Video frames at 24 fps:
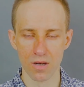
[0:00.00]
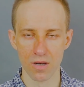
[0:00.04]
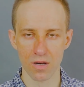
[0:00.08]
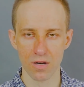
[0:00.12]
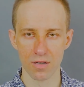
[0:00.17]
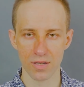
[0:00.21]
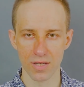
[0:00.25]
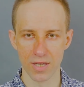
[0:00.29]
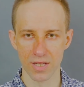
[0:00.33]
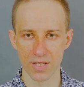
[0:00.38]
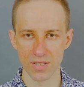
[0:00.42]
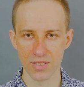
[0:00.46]

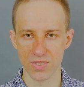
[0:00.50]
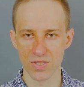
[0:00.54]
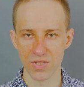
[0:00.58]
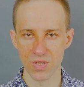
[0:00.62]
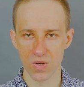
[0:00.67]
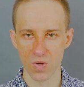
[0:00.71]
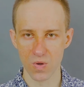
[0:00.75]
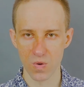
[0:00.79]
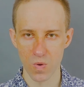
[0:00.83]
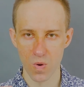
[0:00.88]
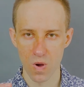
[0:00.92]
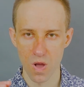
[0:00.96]
Okay,
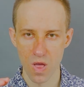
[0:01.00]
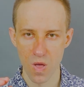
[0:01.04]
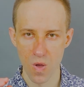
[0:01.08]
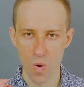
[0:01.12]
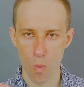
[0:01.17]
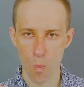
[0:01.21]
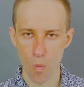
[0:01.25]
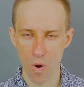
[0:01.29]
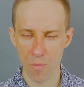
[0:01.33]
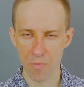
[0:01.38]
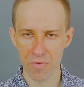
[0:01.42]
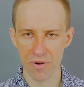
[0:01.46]
so
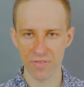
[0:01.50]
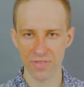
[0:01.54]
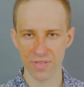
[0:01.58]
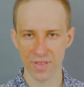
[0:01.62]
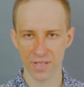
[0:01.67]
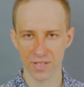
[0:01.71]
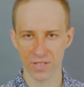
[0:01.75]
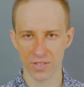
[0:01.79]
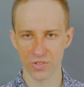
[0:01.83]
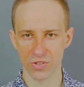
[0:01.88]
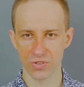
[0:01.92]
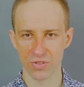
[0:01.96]
one more thing
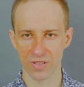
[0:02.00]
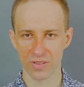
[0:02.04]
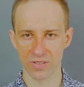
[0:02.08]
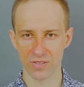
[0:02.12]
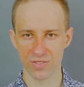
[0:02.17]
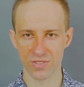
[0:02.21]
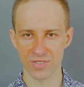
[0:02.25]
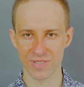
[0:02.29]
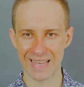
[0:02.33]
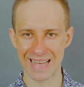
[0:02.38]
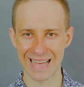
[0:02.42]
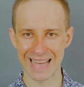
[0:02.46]
you need to
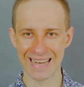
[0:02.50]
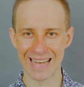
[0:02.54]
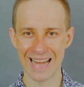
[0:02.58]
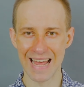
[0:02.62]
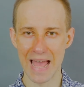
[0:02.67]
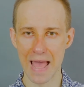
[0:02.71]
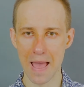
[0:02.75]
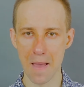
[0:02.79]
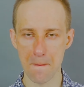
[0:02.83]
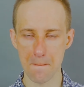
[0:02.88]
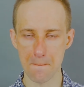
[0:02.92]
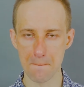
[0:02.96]
understand
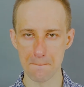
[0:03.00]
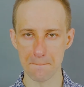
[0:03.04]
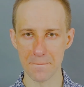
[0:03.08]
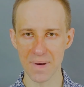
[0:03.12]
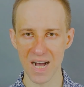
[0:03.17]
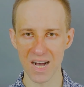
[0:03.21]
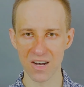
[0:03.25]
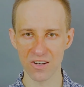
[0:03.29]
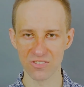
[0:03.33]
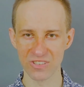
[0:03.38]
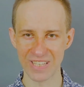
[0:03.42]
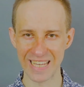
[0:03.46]

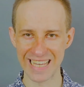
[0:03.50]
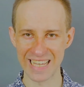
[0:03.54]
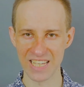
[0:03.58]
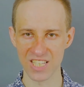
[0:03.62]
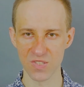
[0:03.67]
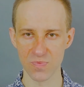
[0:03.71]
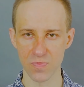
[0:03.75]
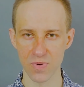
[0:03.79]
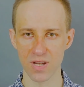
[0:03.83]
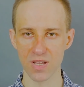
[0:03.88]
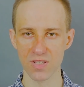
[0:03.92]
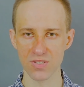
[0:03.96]
about the
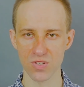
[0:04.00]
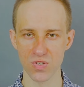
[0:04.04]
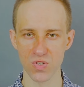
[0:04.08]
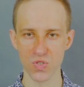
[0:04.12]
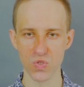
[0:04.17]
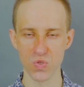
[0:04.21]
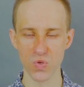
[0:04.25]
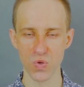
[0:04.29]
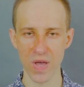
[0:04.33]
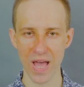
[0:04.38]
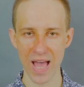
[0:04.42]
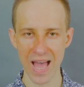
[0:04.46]

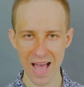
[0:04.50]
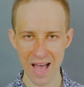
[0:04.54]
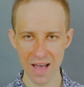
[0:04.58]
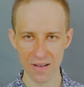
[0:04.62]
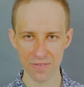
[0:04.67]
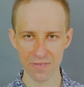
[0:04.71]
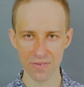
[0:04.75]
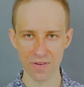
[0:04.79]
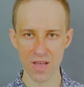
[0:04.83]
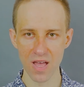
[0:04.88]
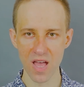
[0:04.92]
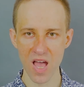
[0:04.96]
experiences you
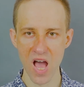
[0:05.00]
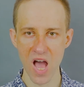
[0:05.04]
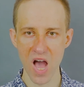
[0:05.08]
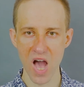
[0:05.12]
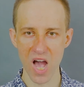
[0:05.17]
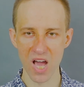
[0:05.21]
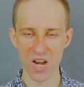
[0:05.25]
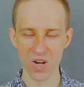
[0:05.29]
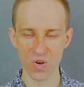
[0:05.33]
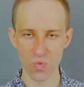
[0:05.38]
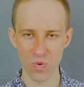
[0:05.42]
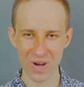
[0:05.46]
have
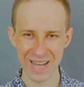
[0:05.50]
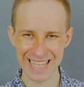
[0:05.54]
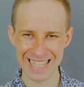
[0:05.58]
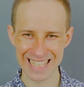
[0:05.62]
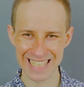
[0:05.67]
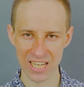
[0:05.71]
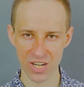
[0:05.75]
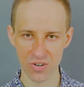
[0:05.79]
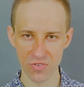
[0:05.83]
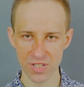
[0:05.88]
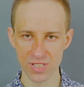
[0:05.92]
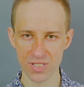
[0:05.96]
and why
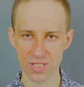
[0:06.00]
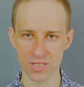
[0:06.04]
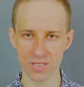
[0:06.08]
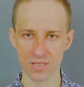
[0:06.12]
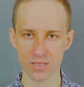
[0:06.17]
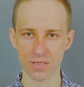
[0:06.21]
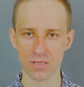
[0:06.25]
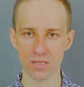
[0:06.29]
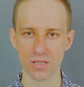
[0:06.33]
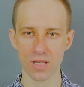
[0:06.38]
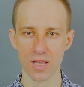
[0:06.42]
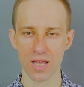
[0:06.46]
it's
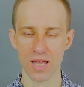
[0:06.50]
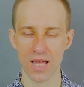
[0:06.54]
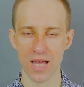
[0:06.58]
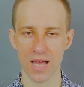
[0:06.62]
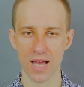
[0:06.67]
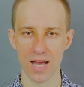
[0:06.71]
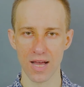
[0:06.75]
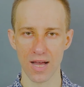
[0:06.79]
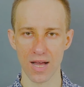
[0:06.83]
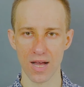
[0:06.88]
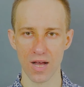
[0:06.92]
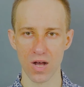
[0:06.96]
critical
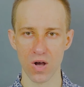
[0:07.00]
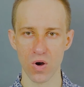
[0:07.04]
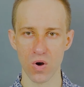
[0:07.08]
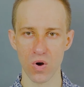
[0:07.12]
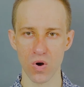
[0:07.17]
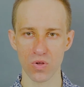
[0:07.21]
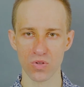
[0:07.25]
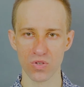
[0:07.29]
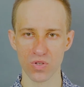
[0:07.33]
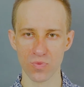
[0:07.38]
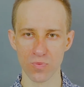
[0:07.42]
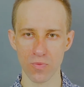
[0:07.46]

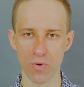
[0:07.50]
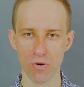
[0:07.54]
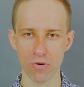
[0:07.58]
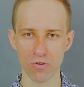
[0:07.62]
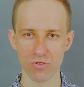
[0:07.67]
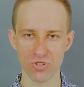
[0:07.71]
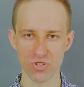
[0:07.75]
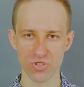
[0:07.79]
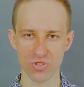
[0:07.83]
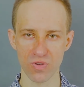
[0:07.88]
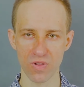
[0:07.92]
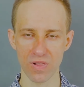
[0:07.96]
on an
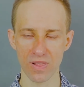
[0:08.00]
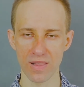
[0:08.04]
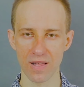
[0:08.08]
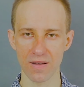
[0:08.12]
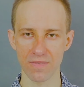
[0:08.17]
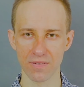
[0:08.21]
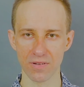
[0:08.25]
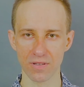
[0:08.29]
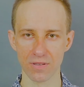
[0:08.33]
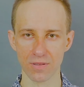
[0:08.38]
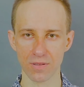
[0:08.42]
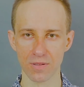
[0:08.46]
emotional
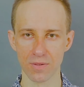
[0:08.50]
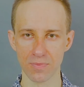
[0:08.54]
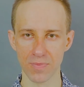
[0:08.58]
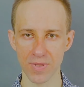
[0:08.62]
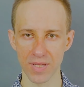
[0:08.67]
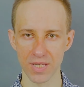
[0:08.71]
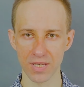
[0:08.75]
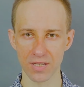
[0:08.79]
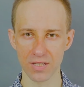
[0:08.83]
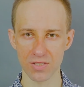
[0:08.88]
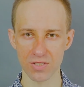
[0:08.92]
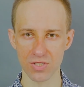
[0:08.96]
level,
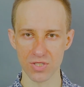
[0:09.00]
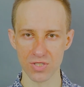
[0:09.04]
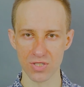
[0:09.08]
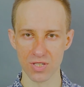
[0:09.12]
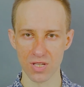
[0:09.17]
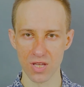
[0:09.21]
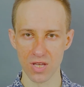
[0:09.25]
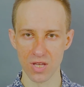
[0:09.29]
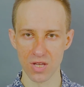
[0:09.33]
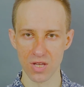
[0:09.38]
because